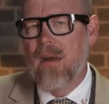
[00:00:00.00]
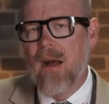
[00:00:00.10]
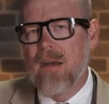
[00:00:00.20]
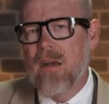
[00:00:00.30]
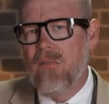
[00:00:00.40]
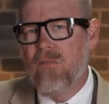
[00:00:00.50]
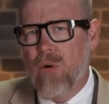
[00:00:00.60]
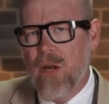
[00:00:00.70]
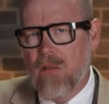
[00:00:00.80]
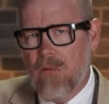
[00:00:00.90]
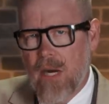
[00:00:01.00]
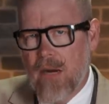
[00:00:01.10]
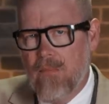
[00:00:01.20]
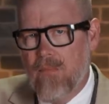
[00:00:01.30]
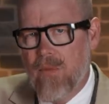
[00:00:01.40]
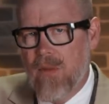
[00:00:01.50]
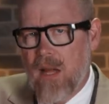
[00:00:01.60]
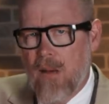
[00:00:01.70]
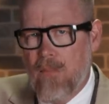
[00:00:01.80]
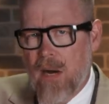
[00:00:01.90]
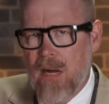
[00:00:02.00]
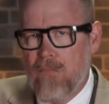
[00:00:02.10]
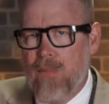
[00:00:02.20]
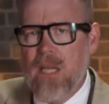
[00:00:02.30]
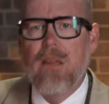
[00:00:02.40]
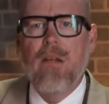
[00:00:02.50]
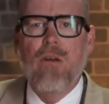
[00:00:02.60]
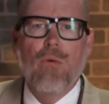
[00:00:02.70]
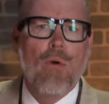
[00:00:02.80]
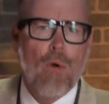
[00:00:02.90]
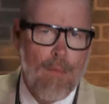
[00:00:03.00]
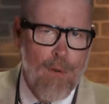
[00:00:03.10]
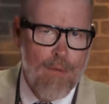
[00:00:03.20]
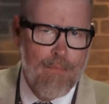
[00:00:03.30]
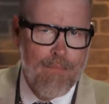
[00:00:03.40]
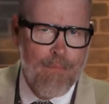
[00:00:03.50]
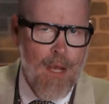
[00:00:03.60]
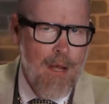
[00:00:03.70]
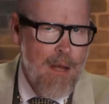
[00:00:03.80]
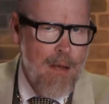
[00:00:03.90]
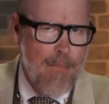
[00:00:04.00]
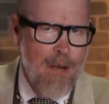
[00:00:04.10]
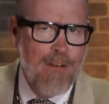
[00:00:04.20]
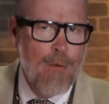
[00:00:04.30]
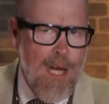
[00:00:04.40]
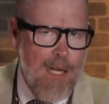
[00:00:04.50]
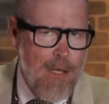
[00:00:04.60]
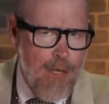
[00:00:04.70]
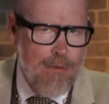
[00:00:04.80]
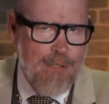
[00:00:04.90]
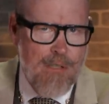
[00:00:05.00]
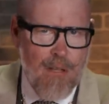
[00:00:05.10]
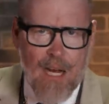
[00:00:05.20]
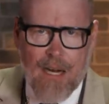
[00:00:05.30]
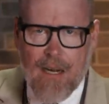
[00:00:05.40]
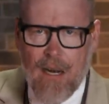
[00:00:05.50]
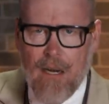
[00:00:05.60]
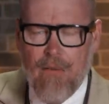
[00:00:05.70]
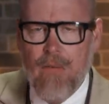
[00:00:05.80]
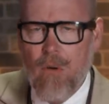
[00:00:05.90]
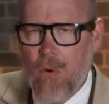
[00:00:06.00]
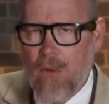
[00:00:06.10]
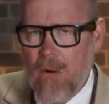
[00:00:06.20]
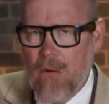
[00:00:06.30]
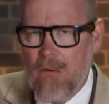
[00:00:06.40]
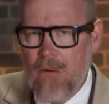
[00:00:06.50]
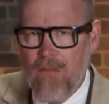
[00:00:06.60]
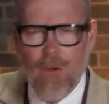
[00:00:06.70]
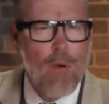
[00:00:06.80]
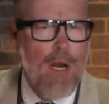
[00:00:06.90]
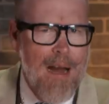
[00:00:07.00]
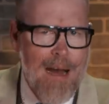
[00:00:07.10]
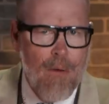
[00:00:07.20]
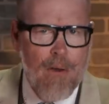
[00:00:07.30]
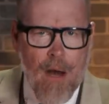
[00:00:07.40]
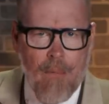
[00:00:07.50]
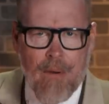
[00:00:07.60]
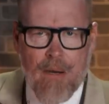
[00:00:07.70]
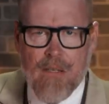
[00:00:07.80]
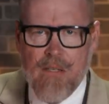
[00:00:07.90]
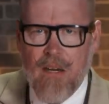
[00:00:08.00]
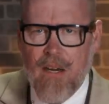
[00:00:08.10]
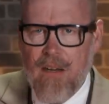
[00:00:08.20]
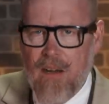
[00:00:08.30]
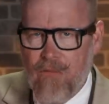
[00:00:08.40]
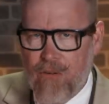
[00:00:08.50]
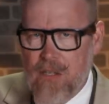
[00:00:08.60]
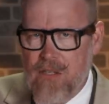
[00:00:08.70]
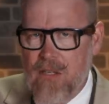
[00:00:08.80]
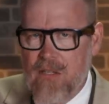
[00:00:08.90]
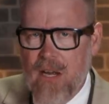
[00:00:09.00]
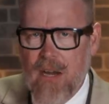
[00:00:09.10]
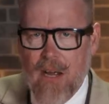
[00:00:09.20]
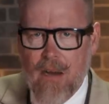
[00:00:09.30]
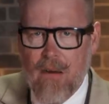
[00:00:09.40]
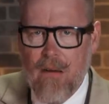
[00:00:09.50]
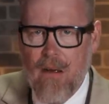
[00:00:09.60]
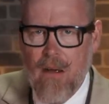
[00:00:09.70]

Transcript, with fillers: In nineteen forty-three, that might be the new normal. But if you get used to that kind of normal, if you allow numbness and indifference to set in,